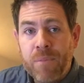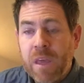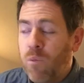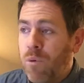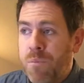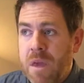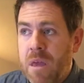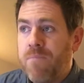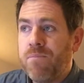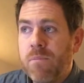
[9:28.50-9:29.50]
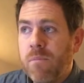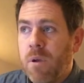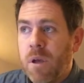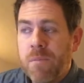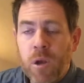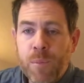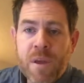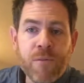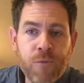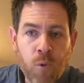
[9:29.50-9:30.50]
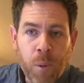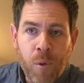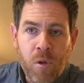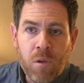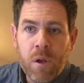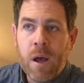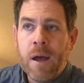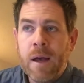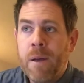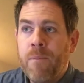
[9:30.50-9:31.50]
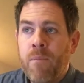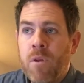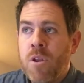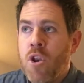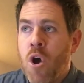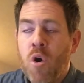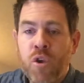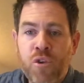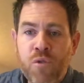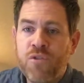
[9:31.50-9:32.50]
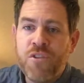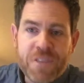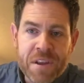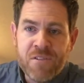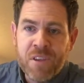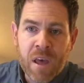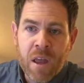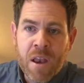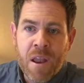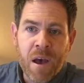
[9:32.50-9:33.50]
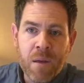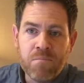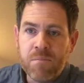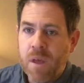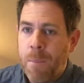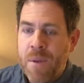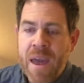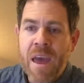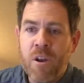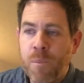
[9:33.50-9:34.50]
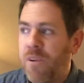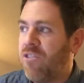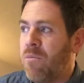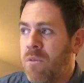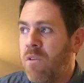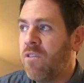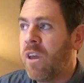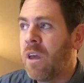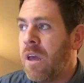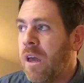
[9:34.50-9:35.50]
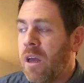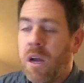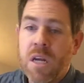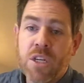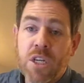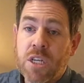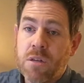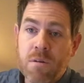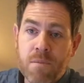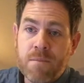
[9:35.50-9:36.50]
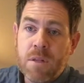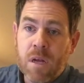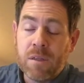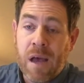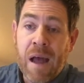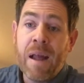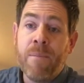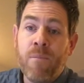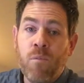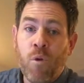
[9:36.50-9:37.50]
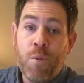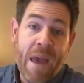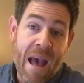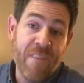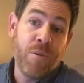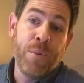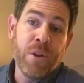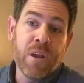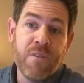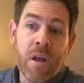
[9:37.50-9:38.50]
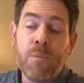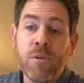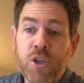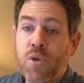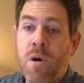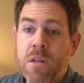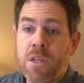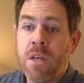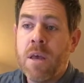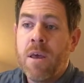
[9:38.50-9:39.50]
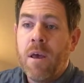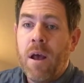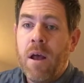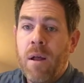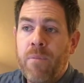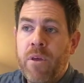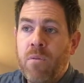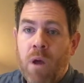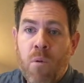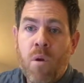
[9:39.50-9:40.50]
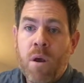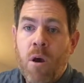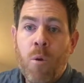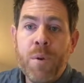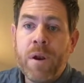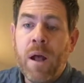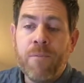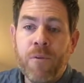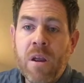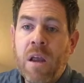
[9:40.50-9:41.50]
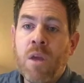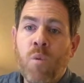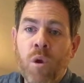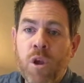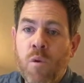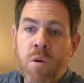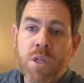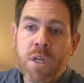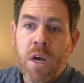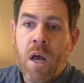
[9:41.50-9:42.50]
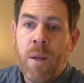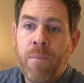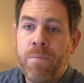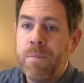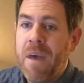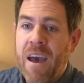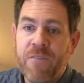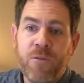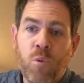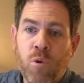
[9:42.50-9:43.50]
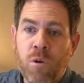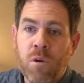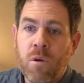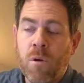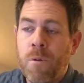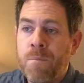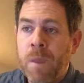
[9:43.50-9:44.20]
It'll be informal, no huge agenda, not a band or a bunch of music. Guys, just a time where we have the building available to us, that I want to open it up for anyone who wants to come after work or